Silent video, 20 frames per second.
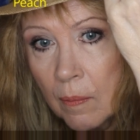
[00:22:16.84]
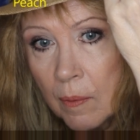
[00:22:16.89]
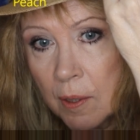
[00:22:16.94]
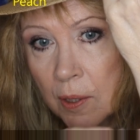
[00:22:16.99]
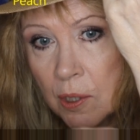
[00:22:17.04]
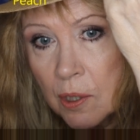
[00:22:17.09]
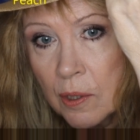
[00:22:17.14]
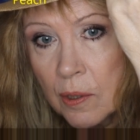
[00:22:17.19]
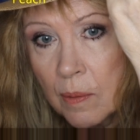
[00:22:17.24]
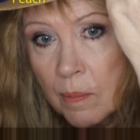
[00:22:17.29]

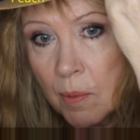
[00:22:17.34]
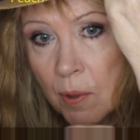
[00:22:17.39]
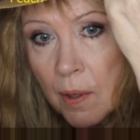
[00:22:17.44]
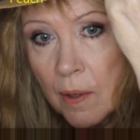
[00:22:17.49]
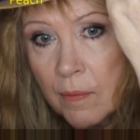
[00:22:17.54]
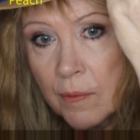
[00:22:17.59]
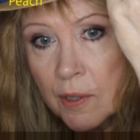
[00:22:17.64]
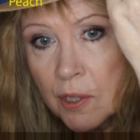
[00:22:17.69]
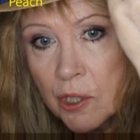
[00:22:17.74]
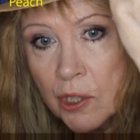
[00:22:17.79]
which is a
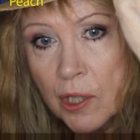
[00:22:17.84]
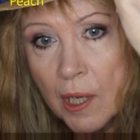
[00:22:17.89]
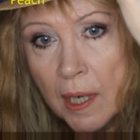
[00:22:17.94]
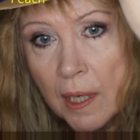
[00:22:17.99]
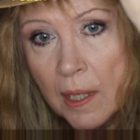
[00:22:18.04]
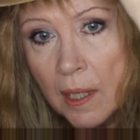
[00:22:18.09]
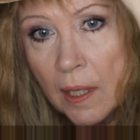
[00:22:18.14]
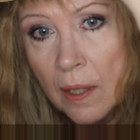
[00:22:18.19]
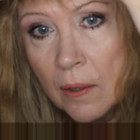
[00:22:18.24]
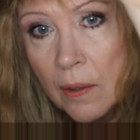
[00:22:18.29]
more of a
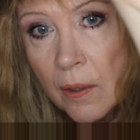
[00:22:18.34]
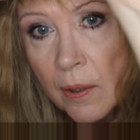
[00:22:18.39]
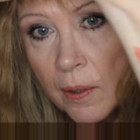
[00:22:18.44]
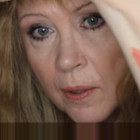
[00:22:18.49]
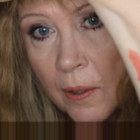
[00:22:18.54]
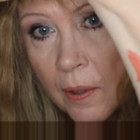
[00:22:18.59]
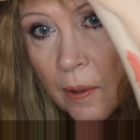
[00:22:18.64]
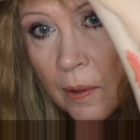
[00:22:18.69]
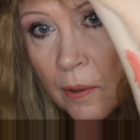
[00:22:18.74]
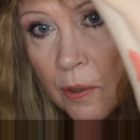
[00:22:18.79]
shiny
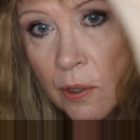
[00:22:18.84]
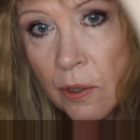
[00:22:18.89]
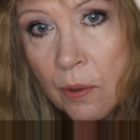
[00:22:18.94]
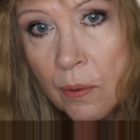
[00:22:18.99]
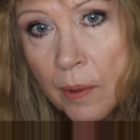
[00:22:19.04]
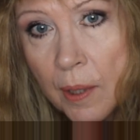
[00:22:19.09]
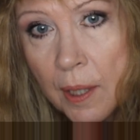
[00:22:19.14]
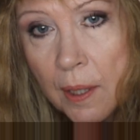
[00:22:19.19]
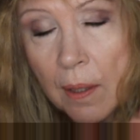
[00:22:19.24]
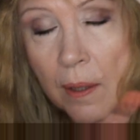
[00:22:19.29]
look
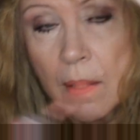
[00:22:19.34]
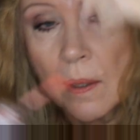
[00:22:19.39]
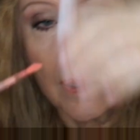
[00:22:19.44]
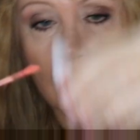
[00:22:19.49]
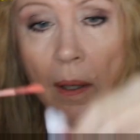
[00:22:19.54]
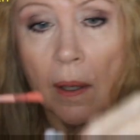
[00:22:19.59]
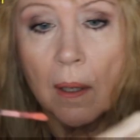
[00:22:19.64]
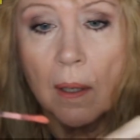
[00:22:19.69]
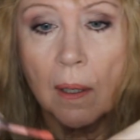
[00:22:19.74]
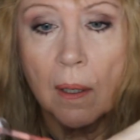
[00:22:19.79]
to it,
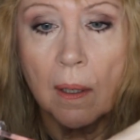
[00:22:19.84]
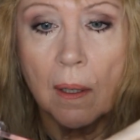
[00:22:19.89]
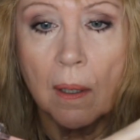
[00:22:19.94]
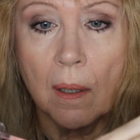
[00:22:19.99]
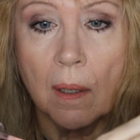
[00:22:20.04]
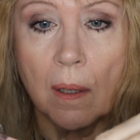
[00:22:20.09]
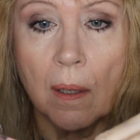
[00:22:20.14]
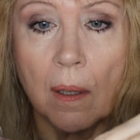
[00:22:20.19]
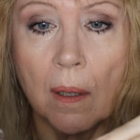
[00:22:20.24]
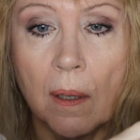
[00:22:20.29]

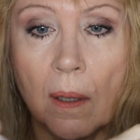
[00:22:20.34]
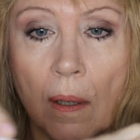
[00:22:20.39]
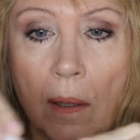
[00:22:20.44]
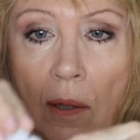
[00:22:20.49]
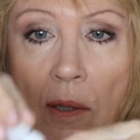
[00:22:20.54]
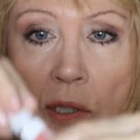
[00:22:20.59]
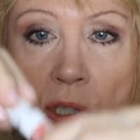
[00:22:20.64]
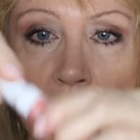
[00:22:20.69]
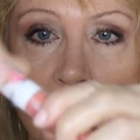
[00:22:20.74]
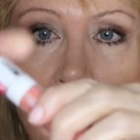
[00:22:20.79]

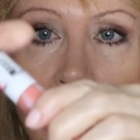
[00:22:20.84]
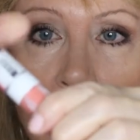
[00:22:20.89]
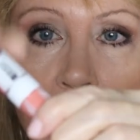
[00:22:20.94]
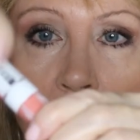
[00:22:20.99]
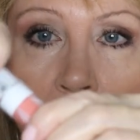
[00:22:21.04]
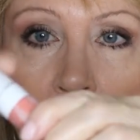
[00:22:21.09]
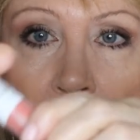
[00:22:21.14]
shiny